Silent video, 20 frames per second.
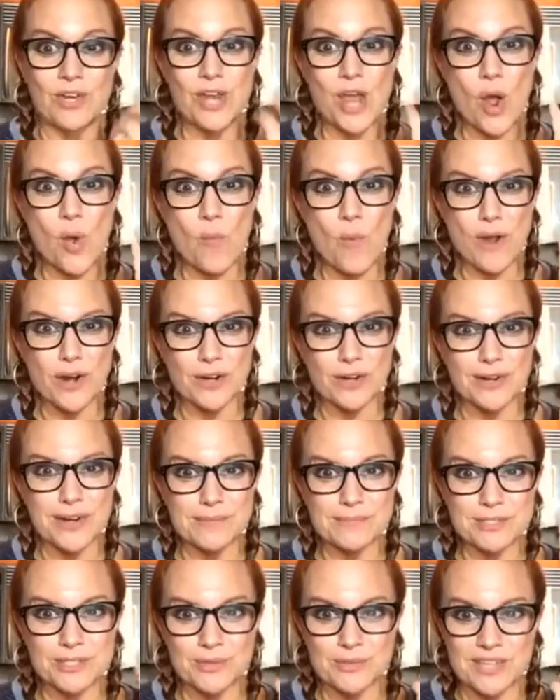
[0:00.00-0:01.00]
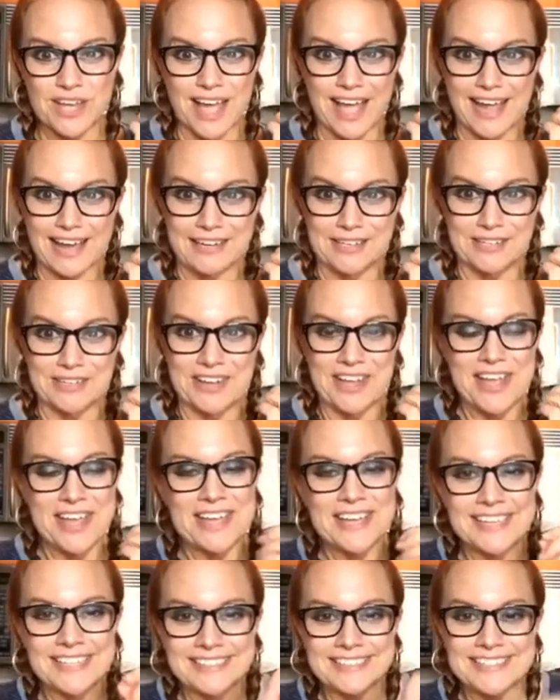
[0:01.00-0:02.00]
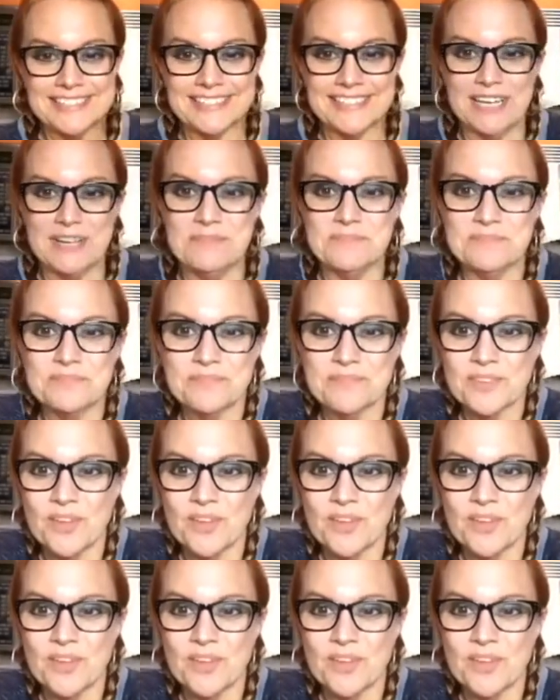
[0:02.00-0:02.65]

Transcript: No wonder I'm so tired. Let's see.